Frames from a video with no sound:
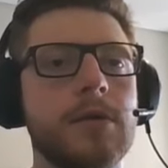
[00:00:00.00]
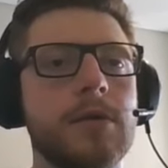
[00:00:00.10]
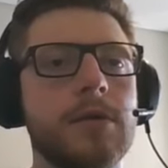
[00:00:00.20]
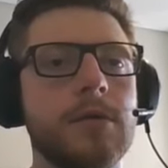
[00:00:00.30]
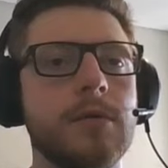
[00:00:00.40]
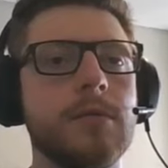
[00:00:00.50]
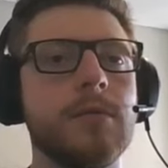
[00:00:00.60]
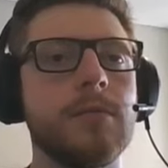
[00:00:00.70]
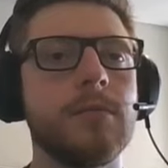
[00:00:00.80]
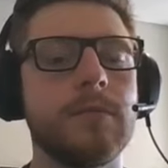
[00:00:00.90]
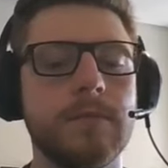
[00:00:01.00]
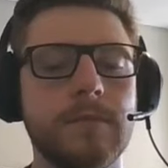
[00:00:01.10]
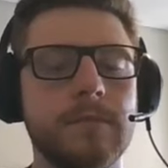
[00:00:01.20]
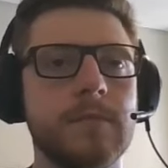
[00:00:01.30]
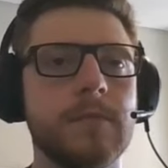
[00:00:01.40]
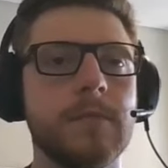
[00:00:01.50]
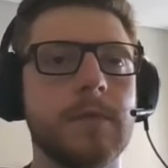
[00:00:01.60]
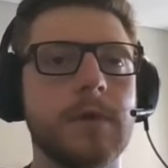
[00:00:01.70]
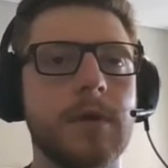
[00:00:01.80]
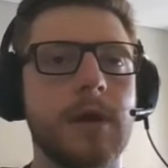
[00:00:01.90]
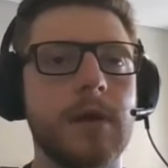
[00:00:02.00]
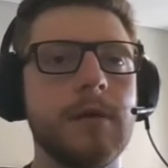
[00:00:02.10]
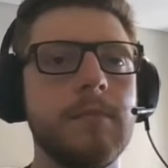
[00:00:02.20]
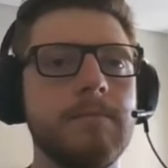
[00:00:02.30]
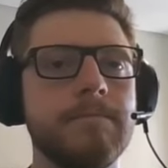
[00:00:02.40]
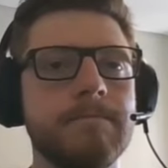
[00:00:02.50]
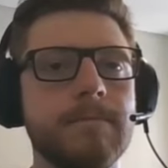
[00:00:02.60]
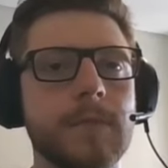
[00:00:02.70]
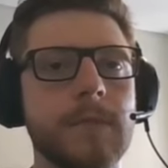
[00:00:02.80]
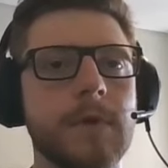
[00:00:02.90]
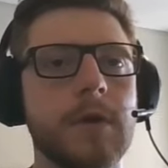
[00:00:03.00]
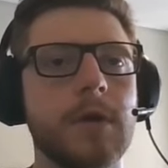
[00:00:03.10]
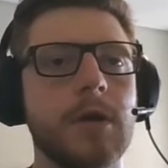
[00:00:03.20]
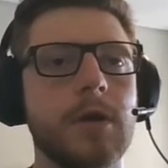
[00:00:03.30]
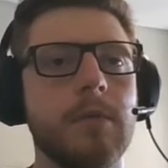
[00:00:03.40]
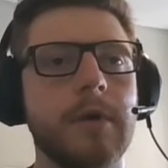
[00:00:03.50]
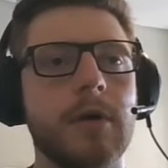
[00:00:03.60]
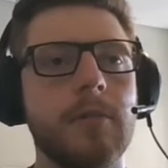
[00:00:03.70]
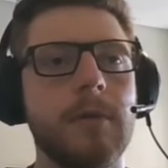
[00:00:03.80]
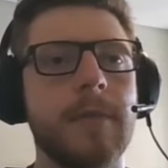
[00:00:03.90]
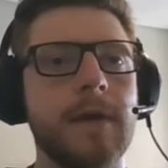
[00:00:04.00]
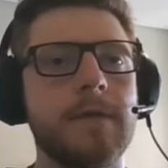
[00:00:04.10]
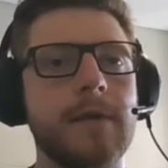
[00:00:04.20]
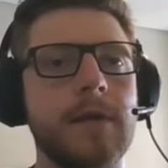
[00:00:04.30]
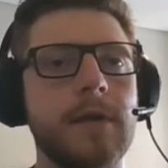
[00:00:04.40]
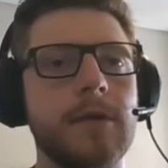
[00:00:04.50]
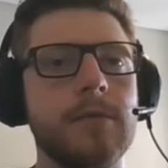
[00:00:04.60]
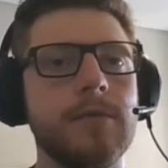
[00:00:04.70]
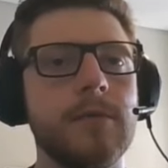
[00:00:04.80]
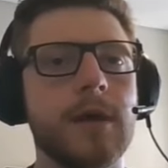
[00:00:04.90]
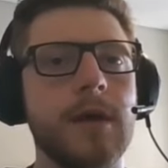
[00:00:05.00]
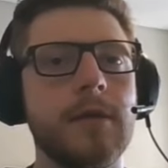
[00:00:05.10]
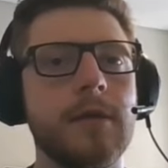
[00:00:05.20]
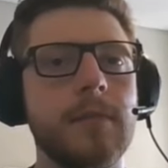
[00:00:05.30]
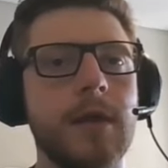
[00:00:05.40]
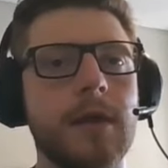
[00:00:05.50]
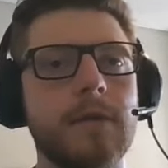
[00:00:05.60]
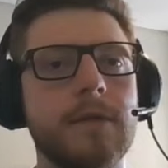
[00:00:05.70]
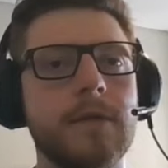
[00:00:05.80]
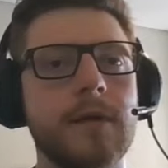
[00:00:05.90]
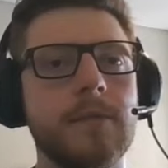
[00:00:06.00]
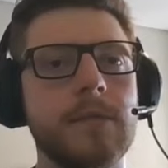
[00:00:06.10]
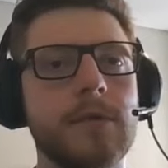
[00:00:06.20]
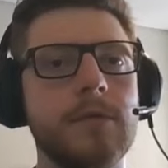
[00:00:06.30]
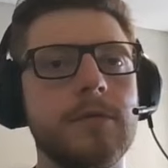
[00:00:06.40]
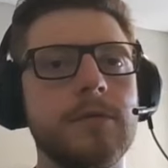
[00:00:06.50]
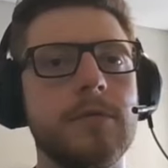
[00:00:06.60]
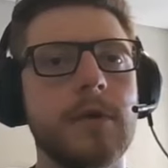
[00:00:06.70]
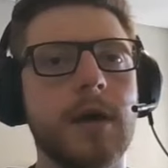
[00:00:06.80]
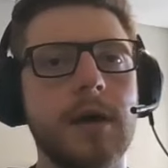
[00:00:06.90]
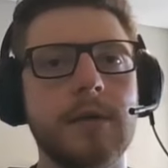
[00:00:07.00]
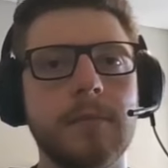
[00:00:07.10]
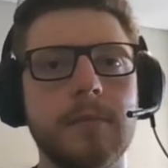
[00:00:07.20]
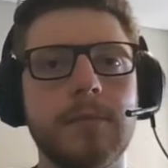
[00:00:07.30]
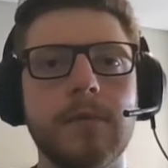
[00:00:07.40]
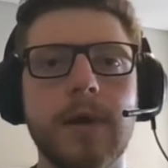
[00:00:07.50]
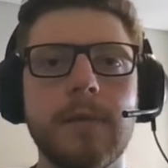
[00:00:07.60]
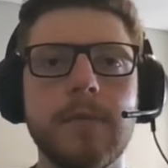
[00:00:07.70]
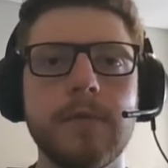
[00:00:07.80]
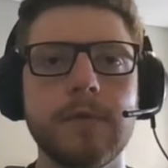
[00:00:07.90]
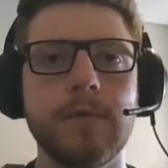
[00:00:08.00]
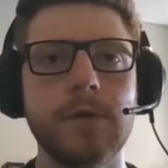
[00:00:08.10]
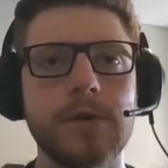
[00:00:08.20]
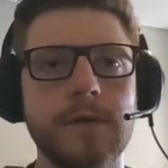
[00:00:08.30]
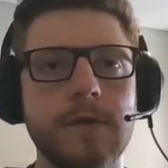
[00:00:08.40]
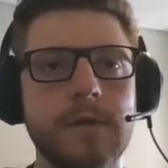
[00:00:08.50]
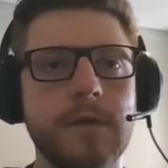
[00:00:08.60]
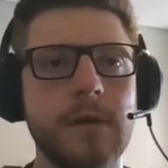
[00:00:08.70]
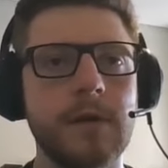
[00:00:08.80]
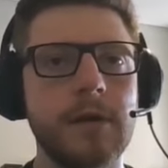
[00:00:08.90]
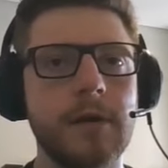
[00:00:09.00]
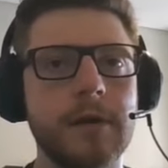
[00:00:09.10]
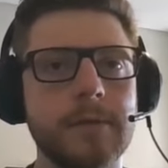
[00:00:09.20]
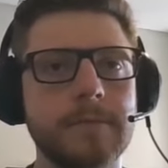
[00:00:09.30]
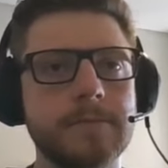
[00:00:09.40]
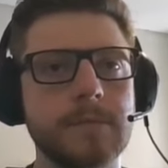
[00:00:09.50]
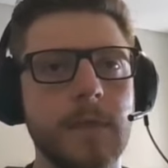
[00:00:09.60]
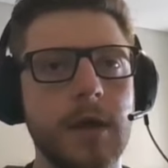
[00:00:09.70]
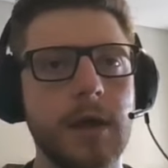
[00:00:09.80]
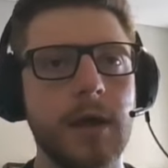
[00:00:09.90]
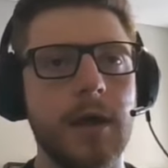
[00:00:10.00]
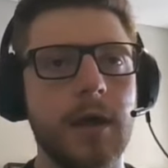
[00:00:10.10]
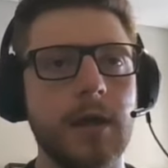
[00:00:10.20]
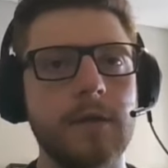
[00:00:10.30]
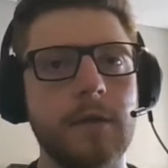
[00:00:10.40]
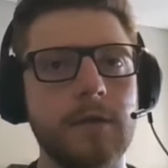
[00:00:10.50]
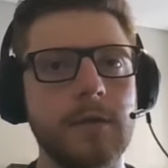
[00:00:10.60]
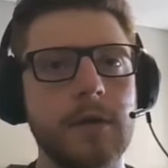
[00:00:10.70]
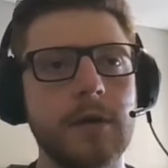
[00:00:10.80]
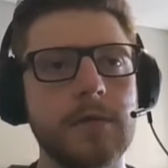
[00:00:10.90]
to do item. we're going to be passing the to-do item and some to-do item params, which is this thing here. And since we don't